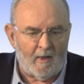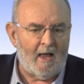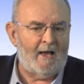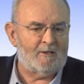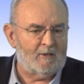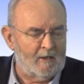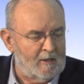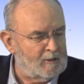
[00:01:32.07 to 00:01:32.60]

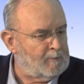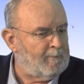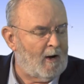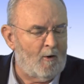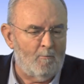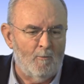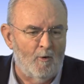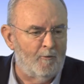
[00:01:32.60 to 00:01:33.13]
velocity, it's
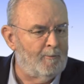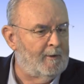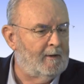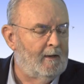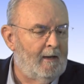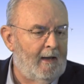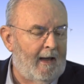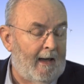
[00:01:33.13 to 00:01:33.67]
about
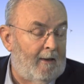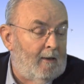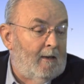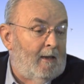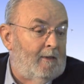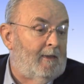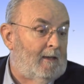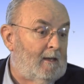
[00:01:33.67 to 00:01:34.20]
movement,
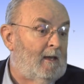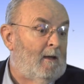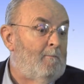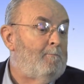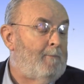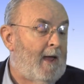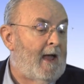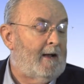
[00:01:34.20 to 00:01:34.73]
and the
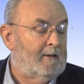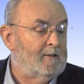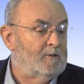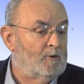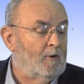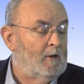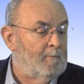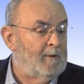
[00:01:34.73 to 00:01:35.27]
impact
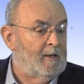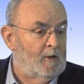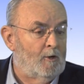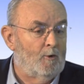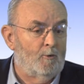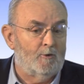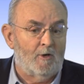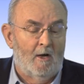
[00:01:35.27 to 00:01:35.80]
is going to be
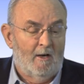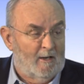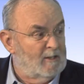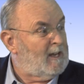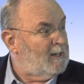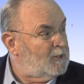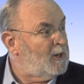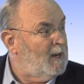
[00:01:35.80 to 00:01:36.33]
huge
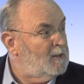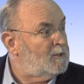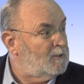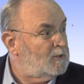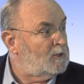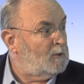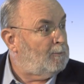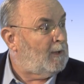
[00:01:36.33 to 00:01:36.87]
because that
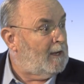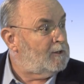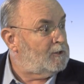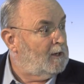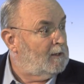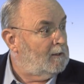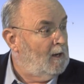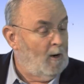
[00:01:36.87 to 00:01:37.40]
changes the supply
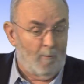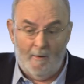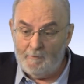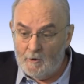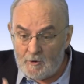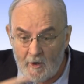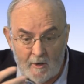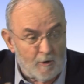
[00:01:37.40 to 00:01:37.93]
chain. We
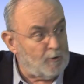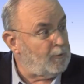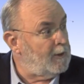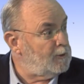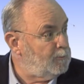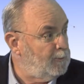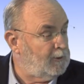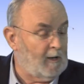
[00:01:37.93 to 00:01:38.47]
have to change
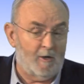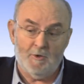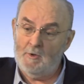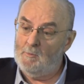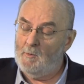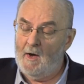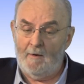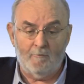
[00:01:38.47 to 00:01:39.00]

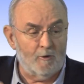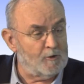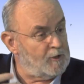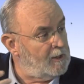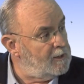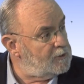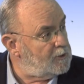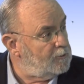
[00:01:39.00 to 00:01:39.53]
transportation, we have to
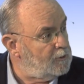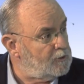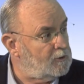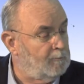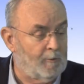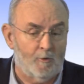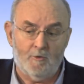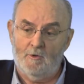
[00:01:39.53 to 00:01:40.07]
change our
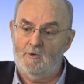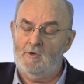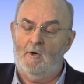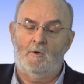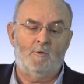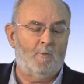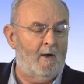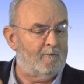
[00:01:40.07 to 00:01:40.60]
distribution
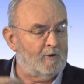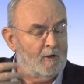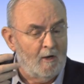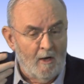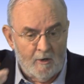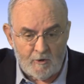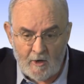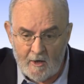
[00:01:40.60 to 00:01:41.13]
centers, we have
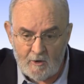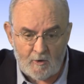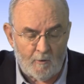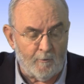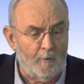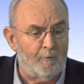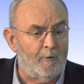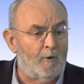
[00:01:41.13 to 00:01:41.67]
to change
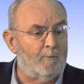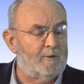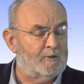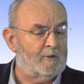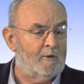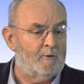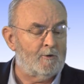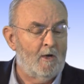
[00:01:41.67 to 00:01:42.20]
our
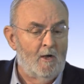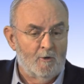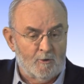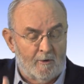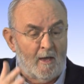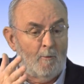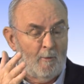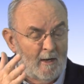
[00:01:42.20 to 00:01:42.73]
fulfillment centers
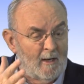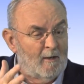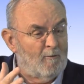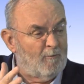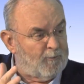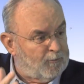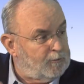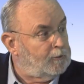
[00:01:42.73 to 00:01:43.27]
so that we
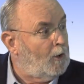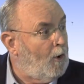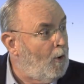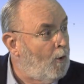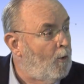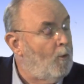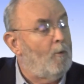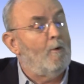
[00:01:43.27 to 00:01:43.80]
can
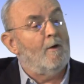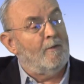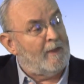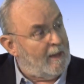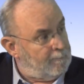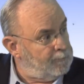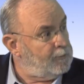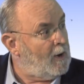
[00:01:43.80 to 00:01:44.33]
flow
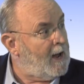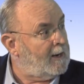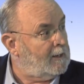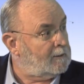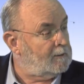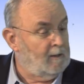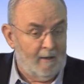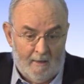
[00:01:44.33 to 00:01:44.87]
that
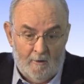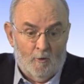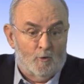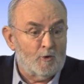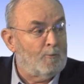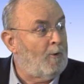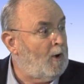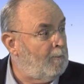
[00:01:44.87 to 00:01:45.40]
product in
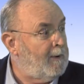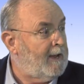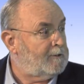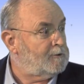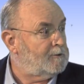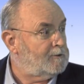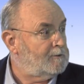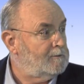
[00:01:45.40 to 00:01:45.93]
those small
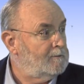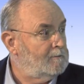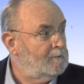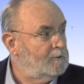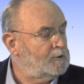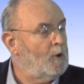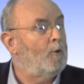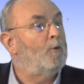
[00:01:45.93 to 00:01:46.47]
batches.
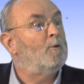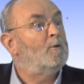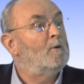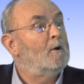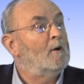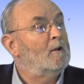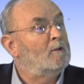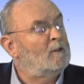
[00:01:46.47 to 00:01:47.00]
So
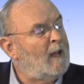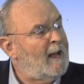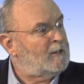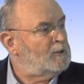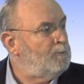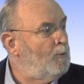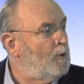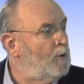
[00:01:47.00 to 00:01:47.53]

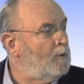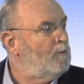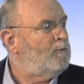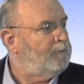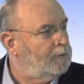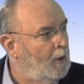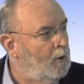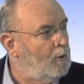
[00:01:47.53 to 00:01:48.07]
lots more
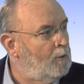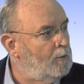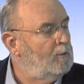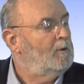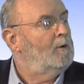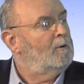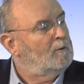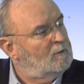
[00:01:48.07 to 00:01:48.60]

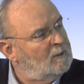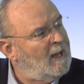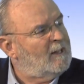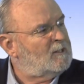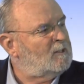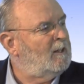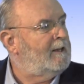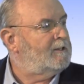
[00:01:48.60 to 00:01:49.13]
flow,
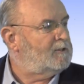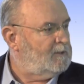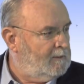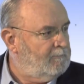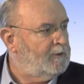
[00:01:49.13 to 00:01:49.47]
lots less